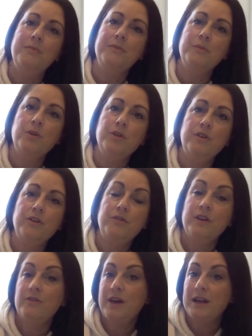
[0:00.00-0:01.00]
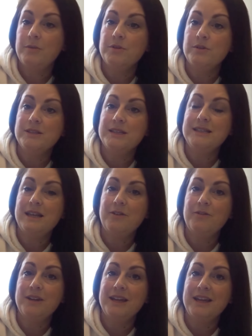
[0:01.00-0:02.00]
one of her favourite animals is
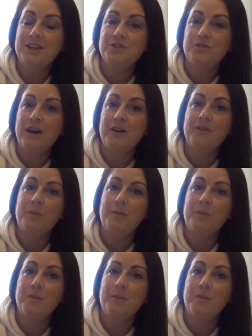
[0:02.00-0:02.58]
definitely a giraffe.